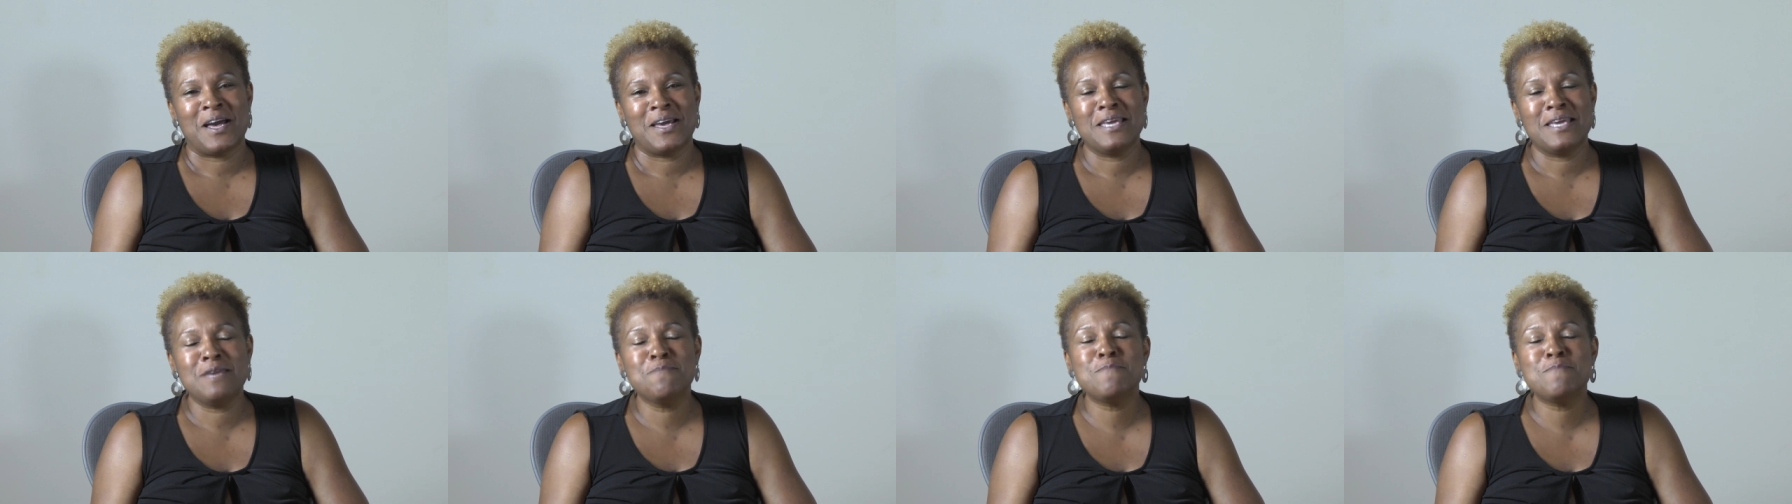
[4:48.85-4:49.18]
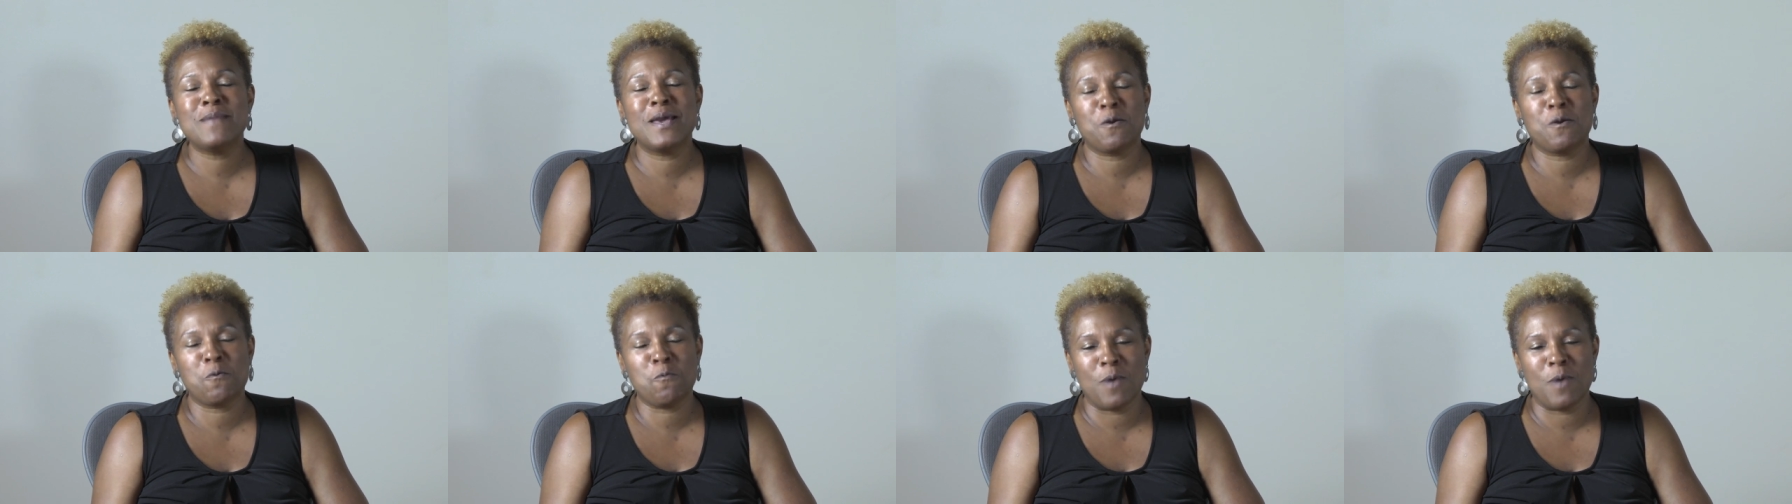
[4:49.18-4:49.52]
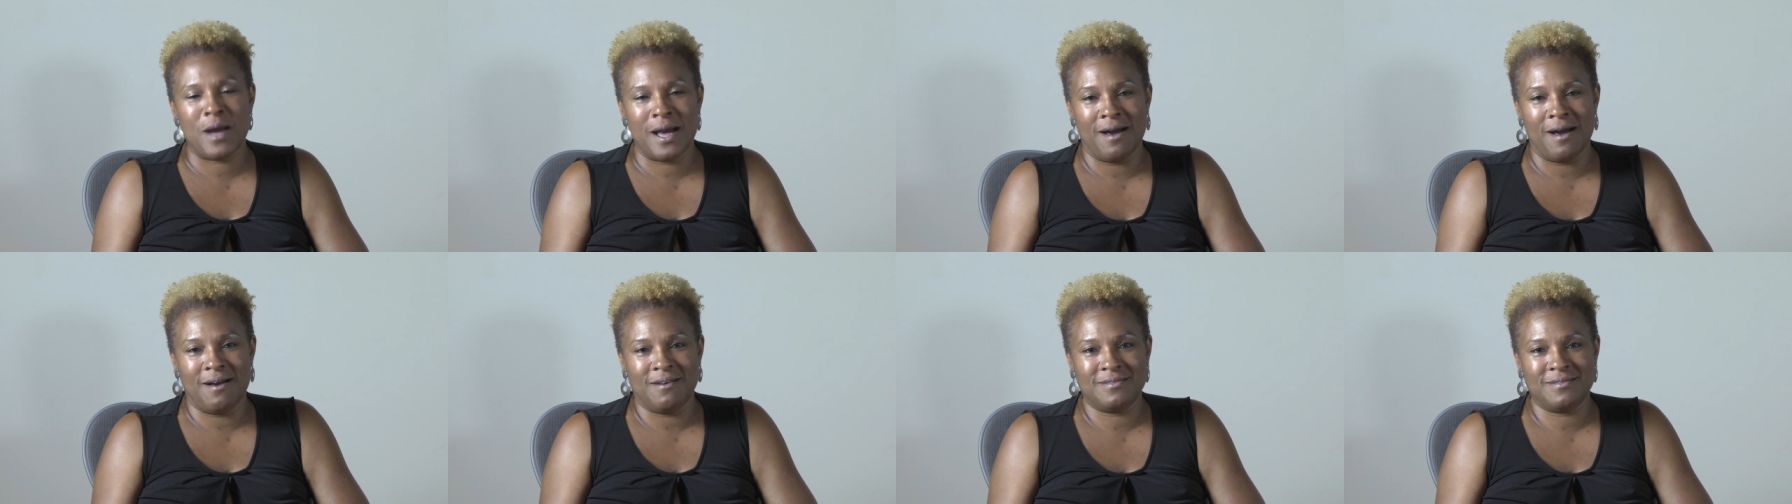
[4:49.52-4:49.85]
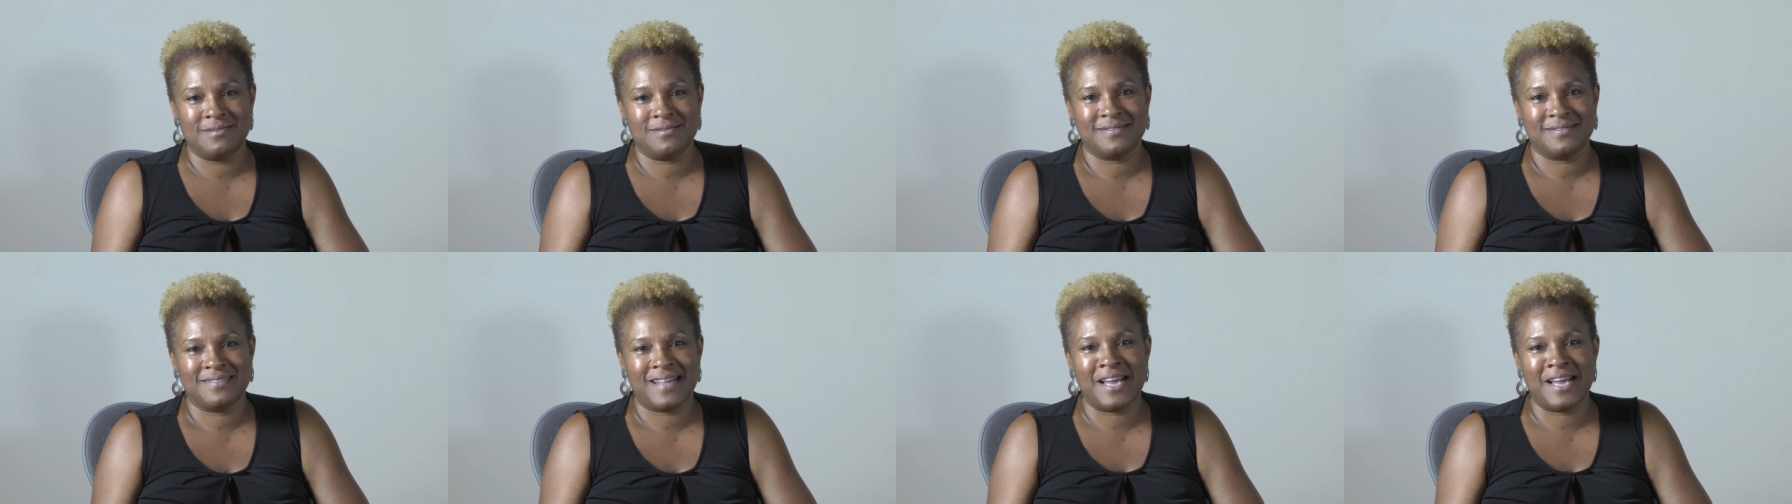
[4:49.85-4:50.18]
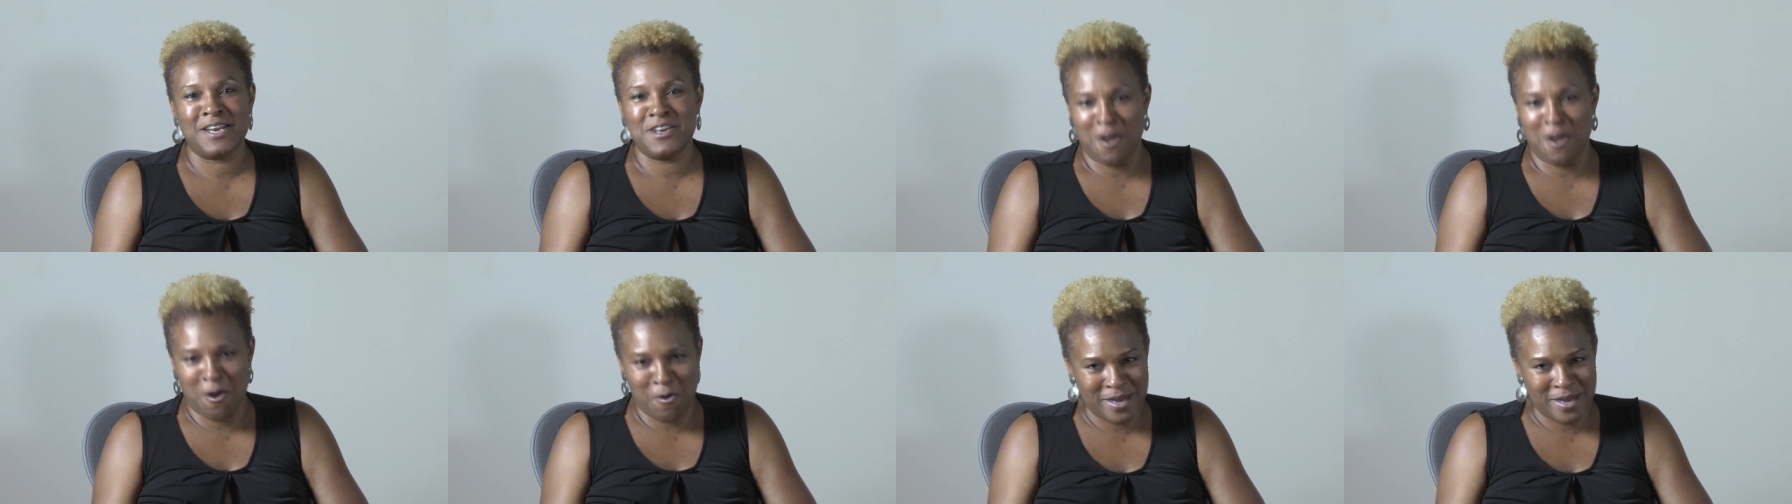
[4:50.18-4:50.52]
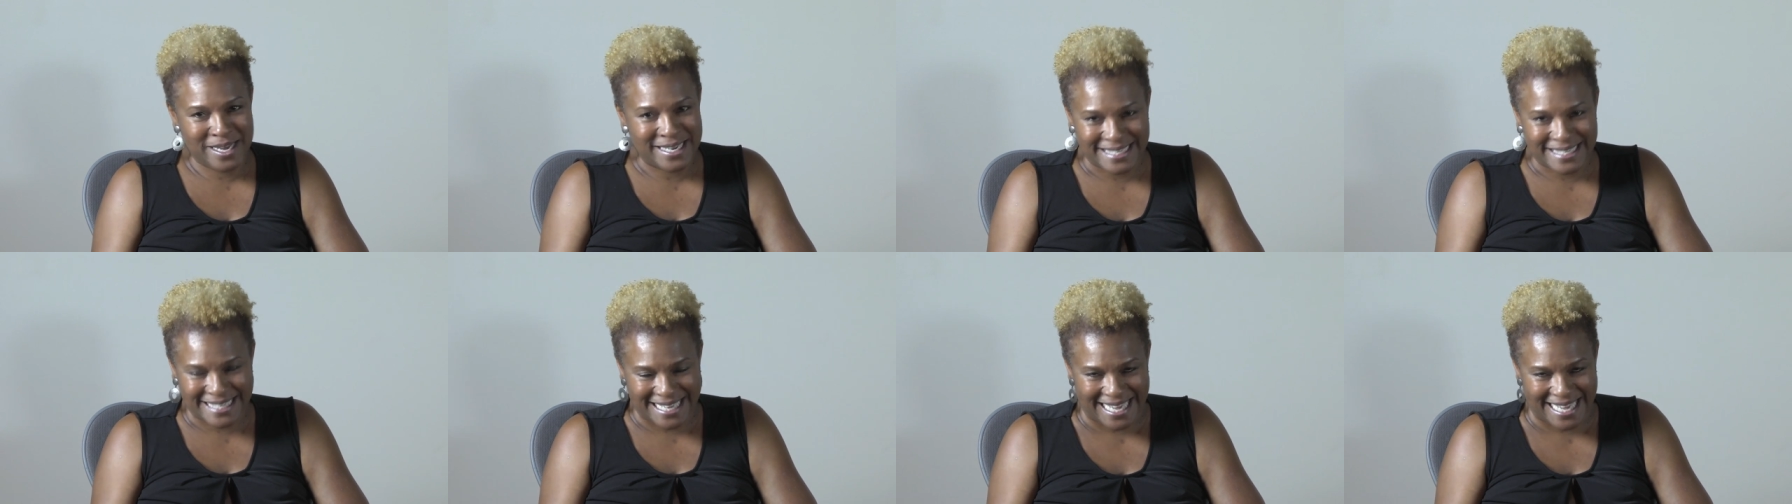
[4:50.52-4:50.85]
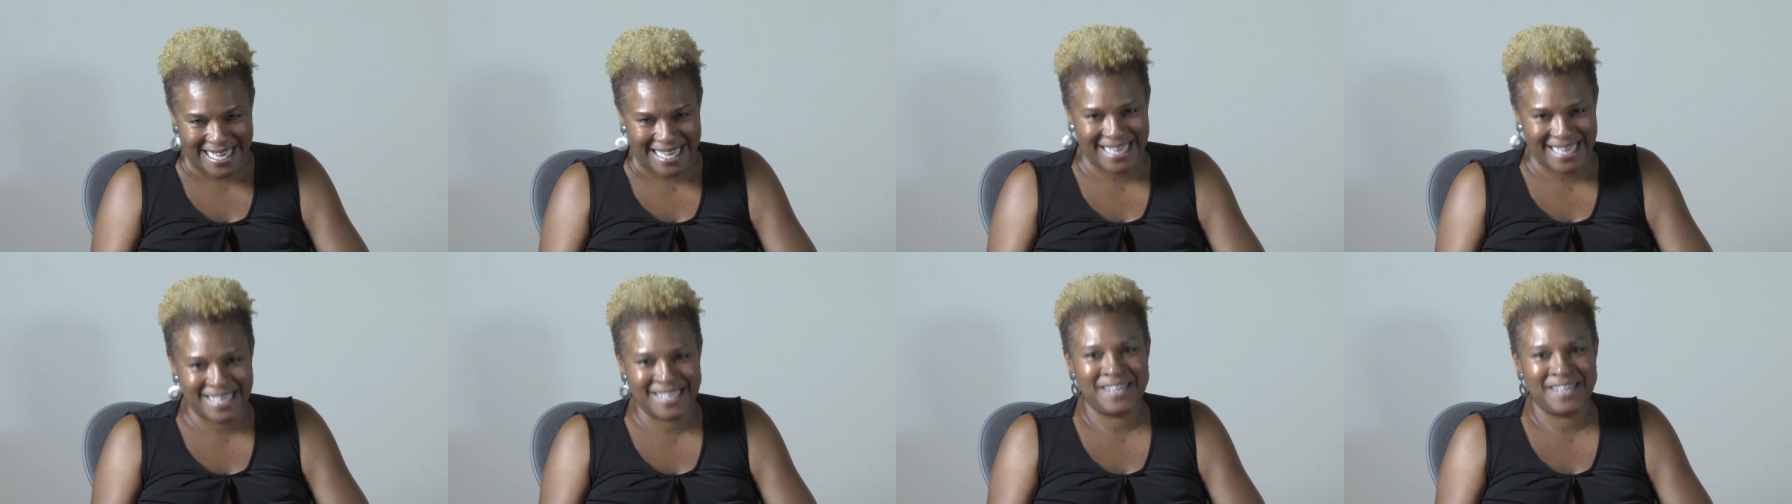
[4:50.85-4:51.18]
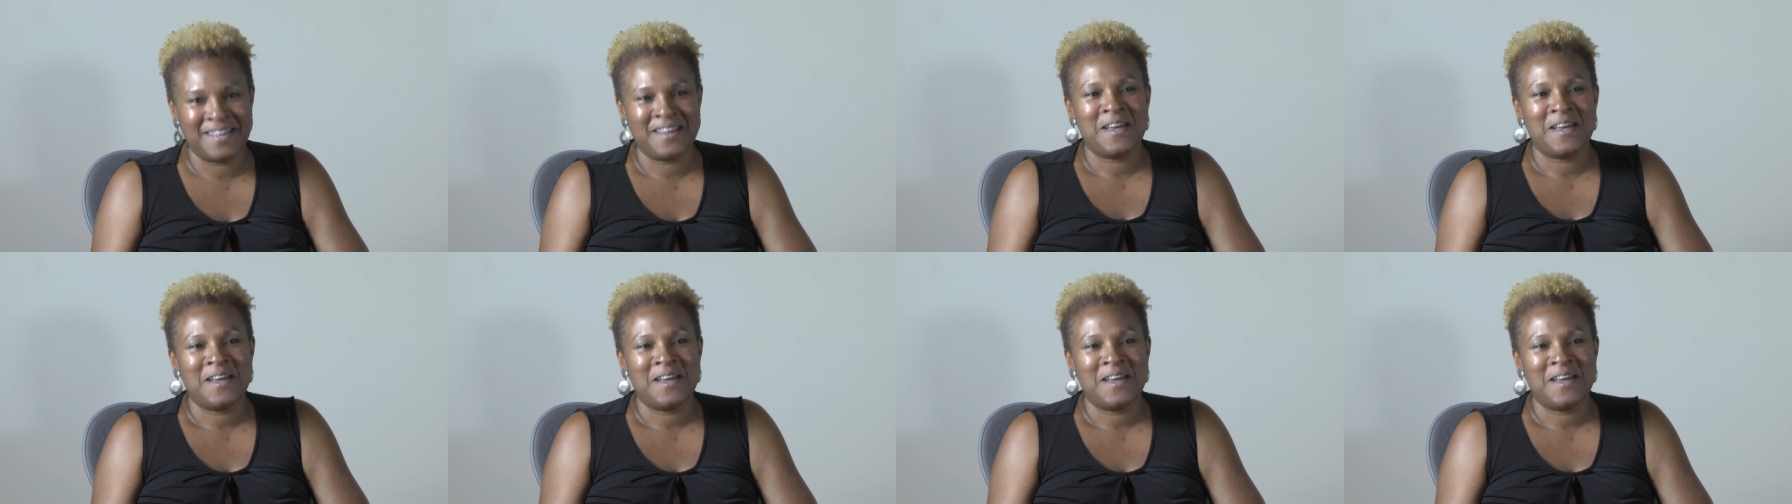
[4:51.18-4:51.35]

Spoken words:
He meant well. I know he did.